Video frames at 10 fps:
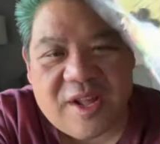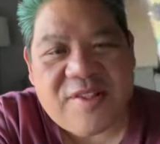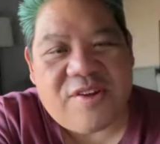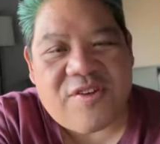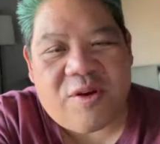like I
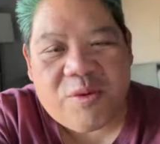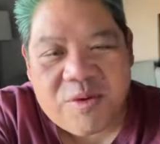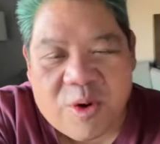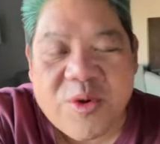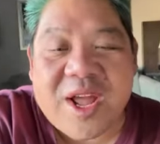said,
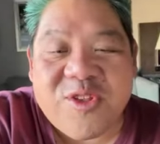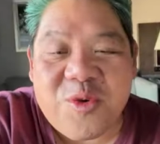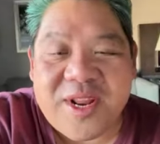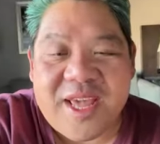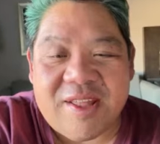
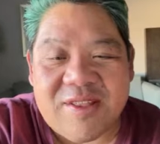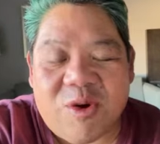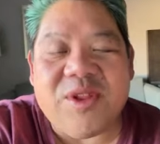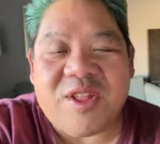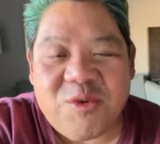0928 in
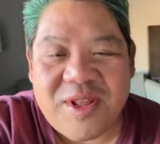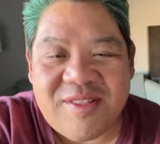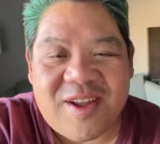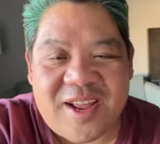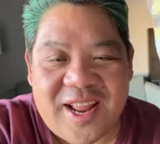
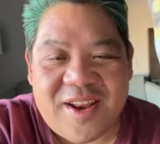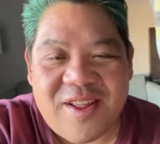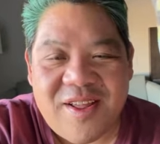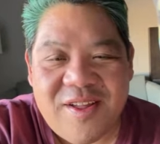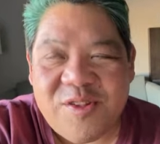Thailand.
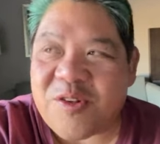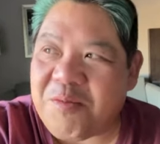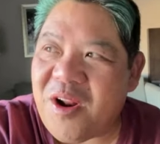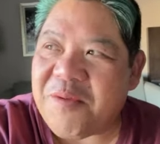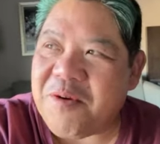So it's
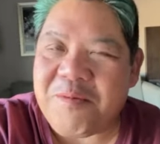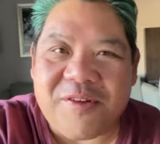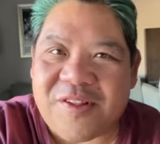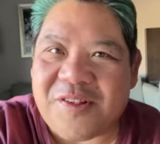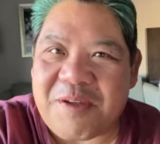probably pretty
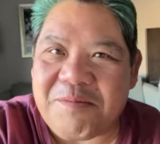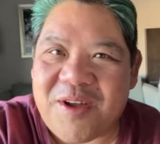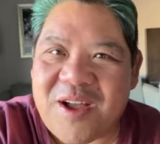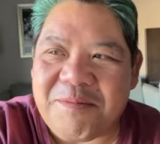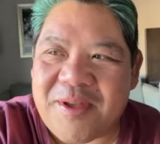much the same
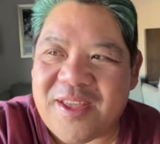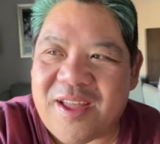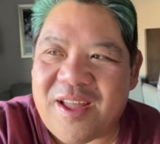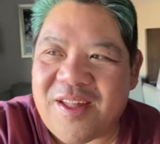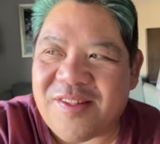time
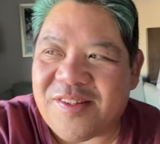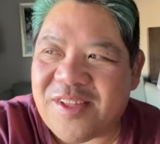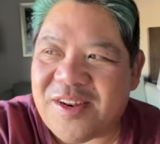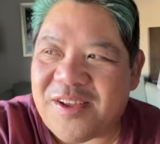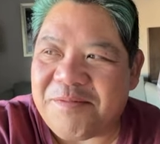as
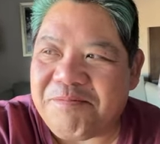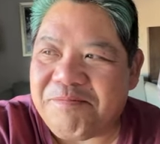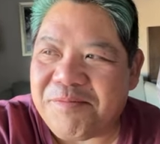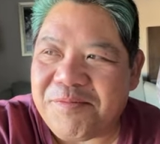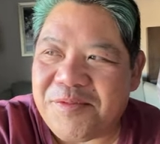in
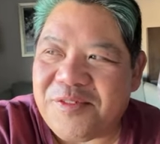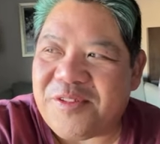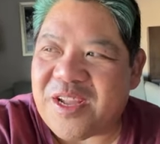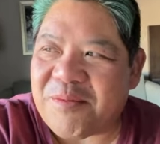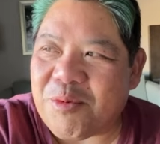
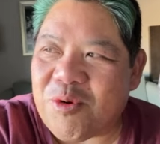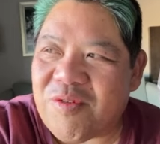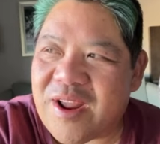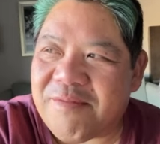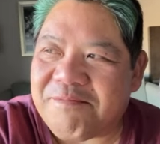Singapore,
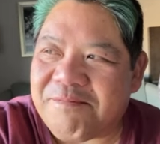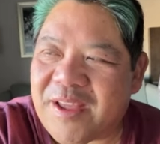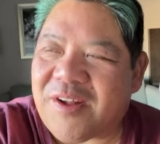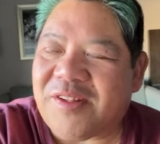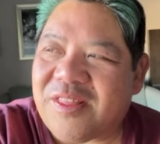right? Yeah,
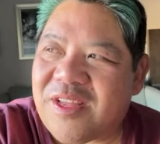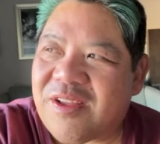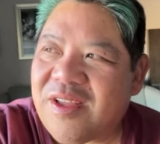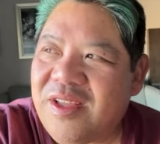because I think,